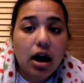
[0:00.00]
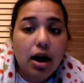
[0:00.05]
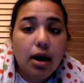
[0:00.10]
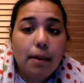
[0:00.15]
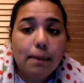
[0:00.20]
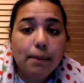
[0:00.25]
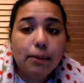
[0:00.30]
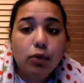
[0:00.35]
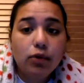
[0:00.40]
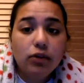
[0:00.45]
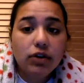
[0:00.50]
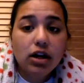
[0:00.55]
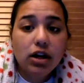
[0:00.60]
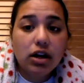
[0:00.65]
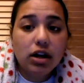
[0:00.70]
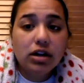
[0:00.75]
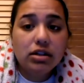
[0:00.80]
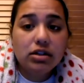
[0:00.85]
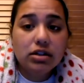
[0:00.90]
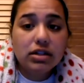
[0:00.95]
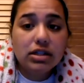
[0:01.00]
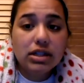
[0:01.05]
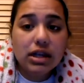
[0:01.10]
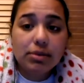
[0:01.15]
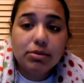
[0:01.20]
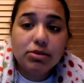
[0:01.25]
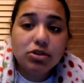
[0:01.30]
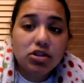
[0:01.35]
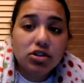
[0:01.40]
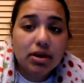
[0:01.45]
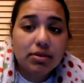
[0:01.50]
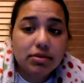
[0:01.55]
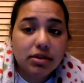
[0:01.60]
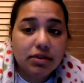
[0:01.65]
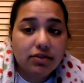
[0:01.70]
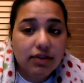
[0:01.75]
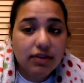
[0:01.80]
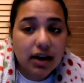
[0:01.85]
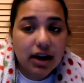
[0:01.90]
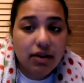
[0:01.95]
Moving along to Tables Chapter
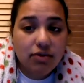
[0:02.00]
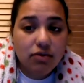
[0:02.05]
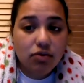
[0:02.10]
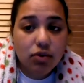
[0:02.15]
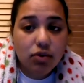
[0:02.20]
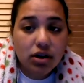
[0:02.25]
5,